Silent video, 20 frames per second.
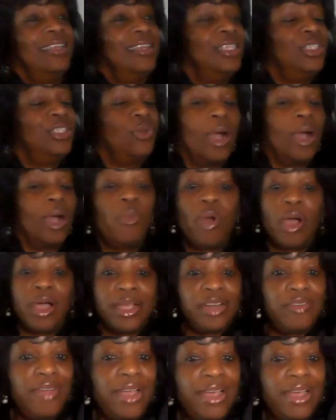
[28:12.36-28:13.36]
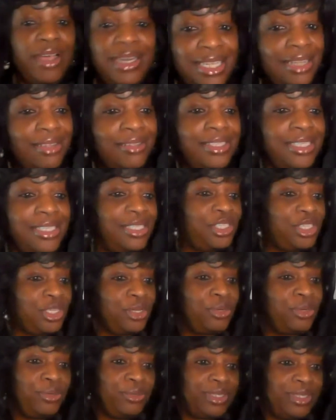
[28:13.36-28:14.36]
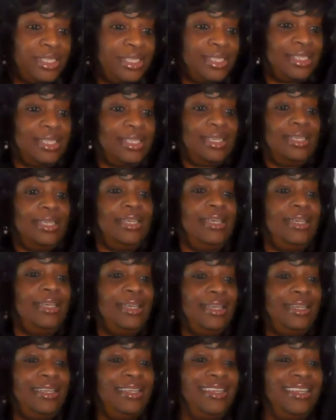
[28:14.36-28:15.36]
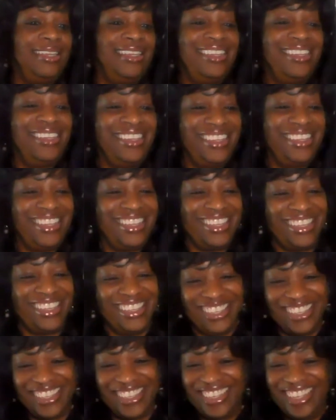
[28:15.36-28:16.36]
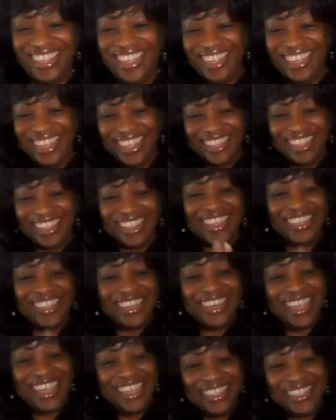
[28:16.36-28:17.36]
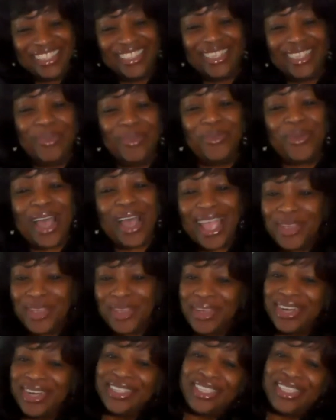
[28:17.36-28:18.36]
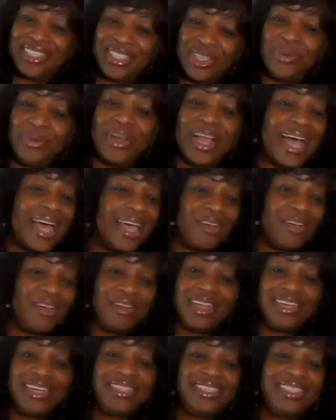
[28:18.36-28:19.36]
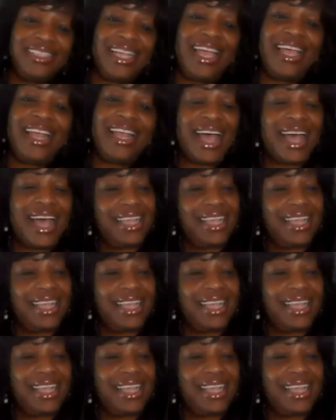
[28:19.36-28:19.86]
So I'm walking around the shelter in suits. The other lady said, why are you in a suit? I don't understand.